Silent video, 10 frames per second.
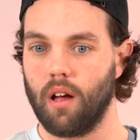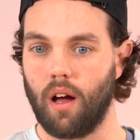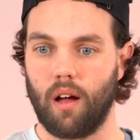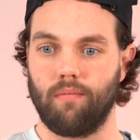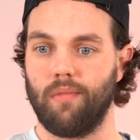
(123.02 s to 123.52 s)

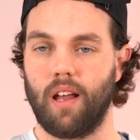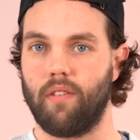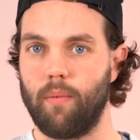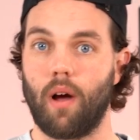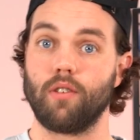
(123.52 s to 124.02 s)
uh,
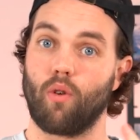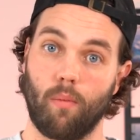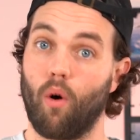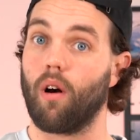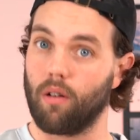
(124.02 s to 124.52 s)
native APIs, or
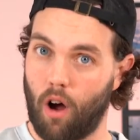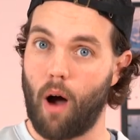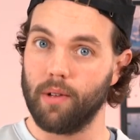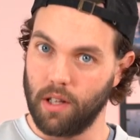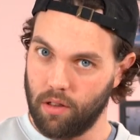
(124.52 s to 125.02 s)
more
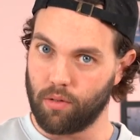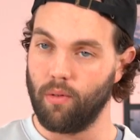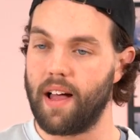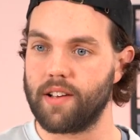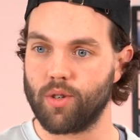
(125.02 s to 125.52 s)
commonly
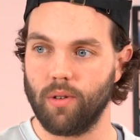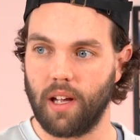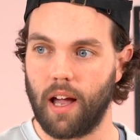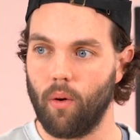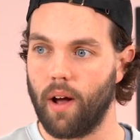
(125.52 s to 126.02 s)
through S3
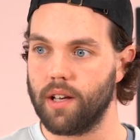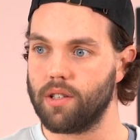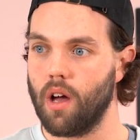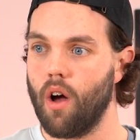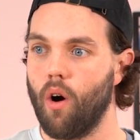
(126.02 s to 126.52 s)

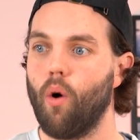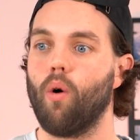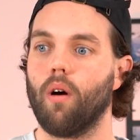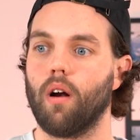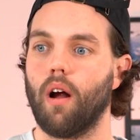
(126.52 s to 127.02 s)
gateways
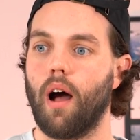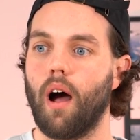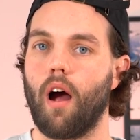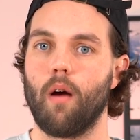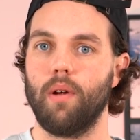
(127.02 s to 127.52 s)
or
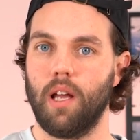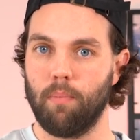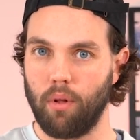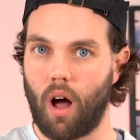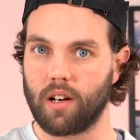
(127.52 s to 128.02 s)
uh, RBD
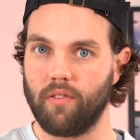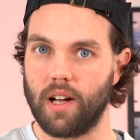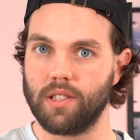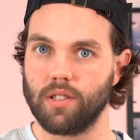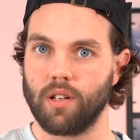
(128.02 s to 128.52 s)
block
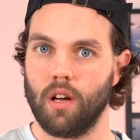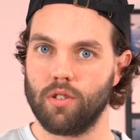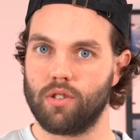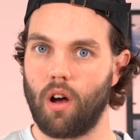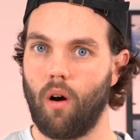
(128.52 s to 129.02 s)
devices.
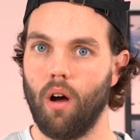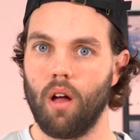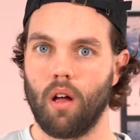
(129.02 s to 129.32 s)
So